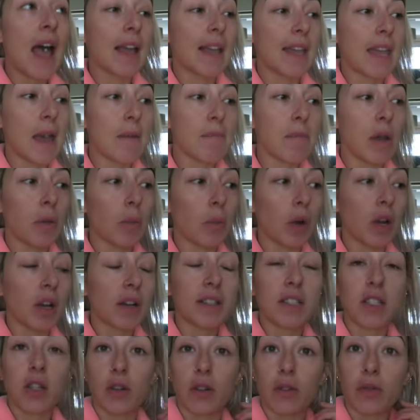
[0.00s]
get my
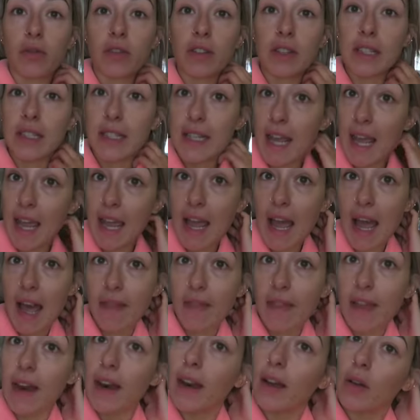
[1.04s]
work done for the day,
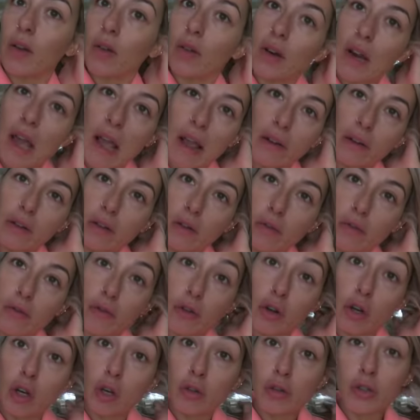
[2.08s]
and then I'm going out
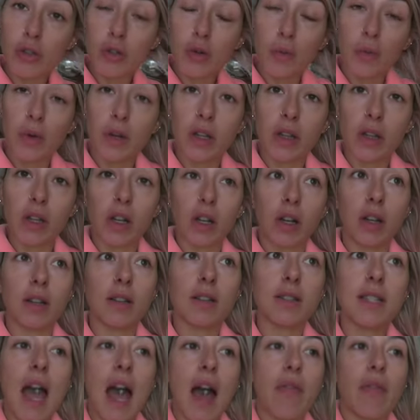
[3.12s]
for lunch with one of the
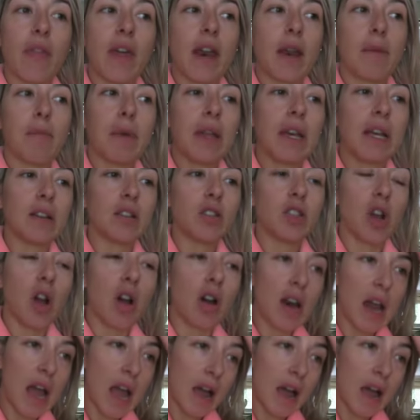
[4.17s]
girls, and then I'm meeting John